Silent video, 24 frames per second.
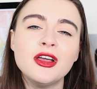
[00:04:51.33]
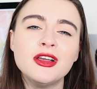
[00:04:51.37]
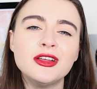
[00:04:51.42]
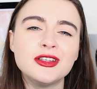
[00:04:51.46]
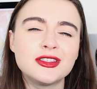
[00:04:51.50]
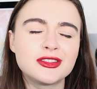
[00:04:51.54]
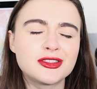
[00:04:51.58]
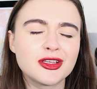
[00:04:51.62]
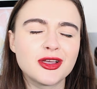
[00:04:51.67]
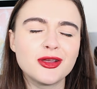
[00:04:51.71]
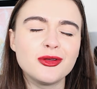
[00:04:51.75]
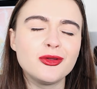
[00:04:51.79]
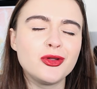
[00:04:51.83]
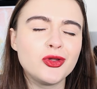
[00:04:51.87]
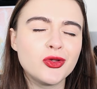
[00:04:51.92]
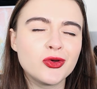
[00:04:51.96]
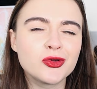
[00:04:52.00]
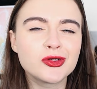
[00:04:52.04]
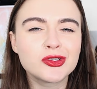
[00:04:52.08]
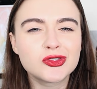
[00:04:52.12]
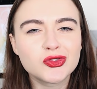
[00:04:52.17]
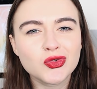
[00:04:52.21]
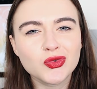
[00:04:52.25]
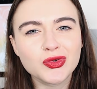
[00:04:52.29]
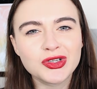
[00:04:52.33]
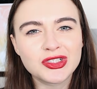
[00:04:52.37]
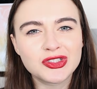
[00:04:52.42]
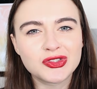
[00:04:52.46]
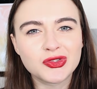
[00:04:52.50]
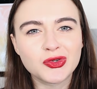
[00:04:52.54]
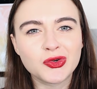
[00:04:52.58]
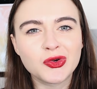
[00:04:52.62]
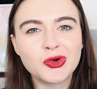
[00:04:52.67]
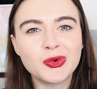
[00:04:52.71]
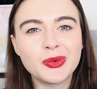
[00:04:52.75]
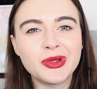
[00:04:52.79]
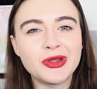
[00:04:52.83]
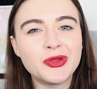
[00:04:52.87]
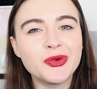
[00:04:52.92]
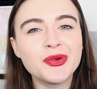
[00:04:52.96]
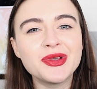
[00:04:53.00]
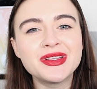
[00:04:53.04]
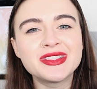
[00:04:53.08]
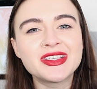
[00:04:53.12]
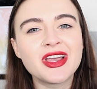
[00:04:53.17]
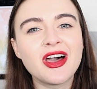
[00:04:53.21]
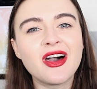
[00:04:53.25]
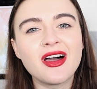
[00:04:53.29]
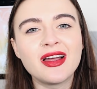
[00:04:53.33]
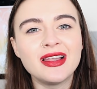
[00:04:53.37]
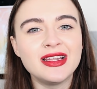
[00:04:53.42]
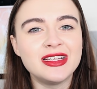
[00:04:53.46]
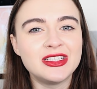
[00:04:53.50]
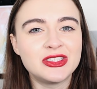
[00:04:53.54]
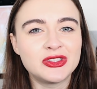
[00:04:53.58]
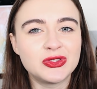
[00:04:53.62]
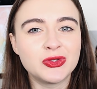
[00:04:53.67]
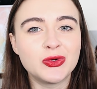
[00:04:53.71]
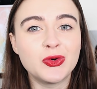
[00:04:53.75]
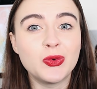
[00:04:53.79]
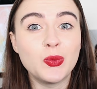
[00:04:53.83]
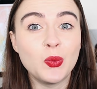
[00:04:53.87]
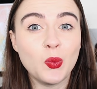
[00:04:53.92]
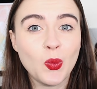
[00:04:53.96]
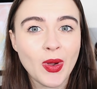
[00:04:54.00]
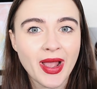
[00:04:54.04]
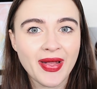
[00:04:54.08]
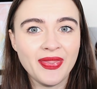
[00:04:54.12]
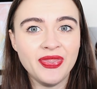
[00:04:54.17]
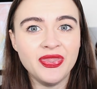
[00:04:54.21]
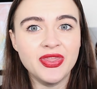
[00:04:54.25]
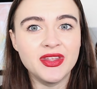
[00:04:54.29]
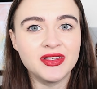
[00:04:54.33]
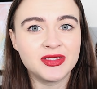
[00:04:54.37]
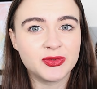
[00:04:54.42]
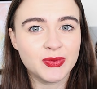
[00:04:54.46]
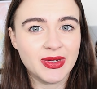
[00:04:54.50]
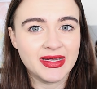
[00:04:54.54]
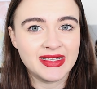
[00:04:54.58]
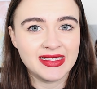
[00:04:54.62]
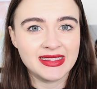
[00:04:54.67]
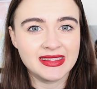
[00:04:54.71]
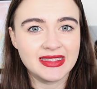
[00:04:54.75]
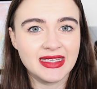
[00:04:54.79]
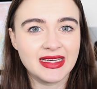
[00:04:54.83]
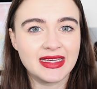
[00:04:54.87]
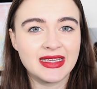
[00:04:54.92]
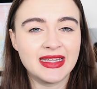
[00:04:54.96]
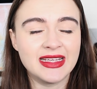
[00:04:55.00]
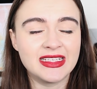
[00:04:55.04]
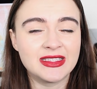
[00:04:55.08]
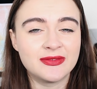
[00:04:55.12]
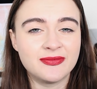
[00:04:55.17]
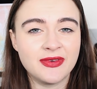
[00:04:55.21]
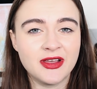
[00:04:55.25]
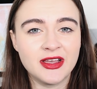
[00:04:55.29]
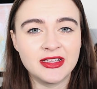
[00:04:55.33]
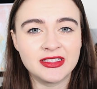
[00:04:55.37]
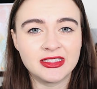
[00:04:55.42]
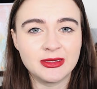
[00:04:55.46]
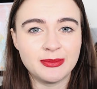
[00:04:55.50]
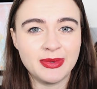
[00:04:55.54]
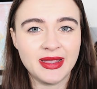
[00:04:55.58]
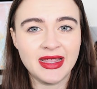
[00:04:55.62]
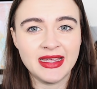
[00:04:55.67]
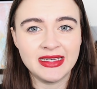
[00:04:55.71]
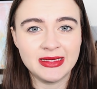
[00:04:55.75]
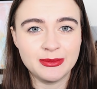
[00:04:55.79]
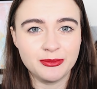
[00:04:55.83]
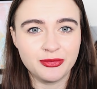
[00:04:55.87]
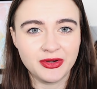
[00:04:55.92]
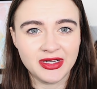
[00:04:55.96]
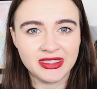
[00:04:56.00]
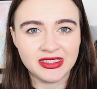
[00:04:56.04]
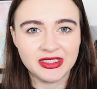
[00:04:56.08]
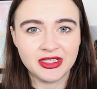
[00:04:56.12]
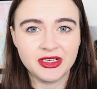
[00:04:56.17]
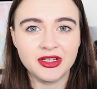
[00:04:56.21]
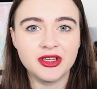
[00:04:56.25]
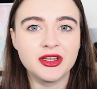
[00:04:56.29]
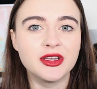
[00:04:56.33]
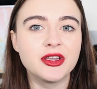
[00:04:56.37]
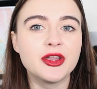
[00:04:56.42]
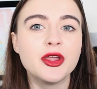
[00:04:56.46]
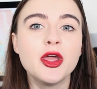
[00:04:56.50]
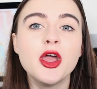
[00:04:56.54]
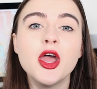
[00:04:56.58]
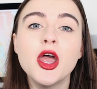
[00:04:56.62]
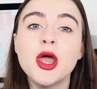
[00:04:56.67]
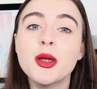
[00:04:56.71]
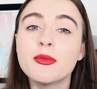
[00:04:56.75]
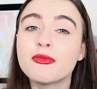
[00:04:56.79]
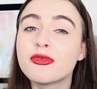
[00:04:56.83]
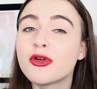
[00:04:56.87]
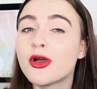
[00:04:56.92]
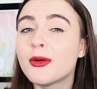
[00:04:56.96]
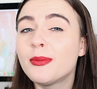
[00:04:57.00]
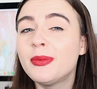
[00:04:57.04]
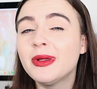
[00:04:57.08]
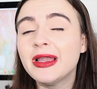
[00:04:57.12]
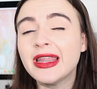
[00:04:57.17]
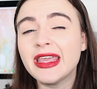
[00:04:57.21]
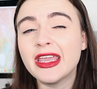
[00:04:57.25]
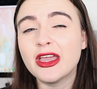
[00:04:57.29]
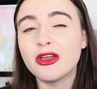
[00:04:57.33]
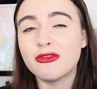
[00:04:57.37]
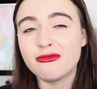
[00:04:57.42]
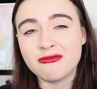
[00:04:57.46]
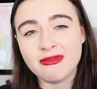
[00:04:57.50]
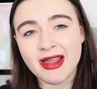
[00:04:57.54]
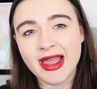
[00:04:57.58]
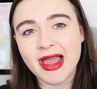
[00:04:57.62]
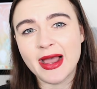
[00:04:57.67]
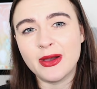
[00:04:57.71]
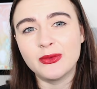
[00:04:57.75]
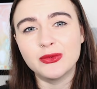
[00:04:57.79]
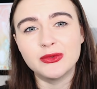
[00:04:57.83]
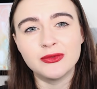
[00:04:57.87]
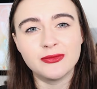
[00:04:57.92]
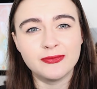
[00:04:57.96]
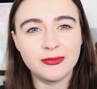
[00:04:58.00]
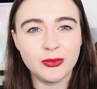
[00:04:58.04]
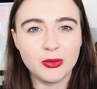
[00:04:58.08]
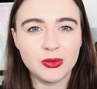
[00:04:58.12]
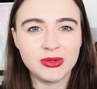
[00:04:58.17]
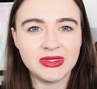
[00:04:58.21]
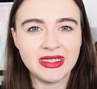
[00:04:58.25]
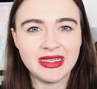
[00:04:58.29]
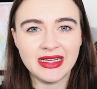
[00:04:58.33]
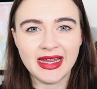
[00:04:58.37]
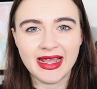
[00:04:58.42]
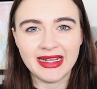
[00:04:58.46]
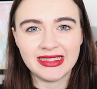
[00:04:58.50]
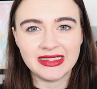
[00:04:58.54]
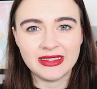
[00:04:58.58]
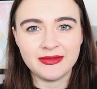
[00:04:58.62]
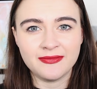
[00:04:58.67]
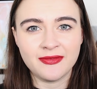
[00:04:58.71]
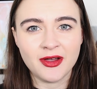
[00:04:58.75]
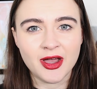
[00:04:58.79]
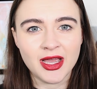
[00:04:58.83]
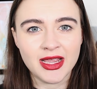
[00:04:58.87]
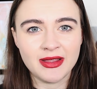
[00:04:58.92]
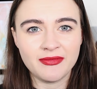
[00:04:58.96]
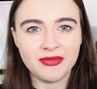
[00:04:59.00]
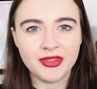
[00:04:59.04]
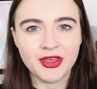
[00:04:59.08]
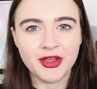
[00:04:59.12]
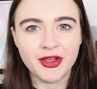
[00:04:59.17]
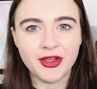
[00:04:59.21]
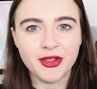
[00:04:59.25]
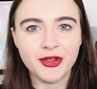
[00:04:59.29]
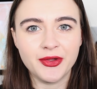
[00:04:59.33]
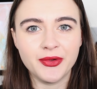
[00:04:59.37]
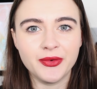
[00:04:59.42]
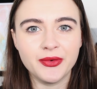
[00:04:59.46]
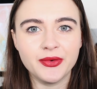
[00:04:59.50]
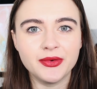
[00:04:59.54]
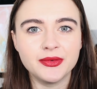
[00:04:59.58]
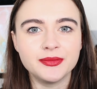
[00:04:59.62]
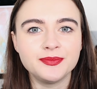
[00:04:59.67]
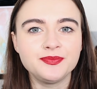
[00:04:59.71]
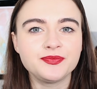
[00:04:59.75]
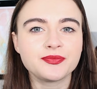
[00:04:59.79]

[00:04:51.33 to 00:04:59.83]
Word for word: So, long story short, we're not entirely sure when the sweating sickness first appeared in Britain, probably around 1485 though.